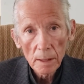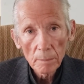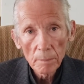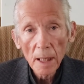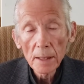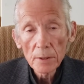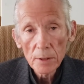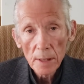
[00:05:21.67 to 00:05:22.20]

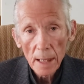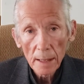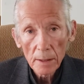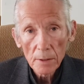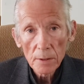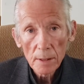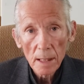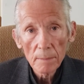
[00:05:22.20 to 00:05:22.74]
By
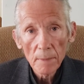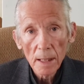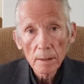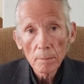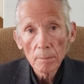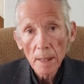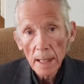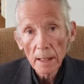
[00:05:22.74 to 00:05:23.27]
sex, they
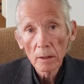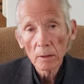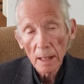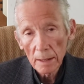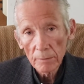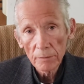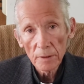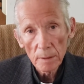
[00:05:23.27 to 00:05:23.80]
meant male
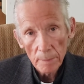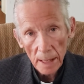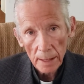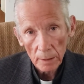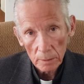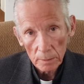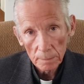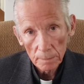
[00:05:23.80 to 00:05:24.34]
and
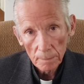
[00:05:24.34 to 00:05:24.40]
female.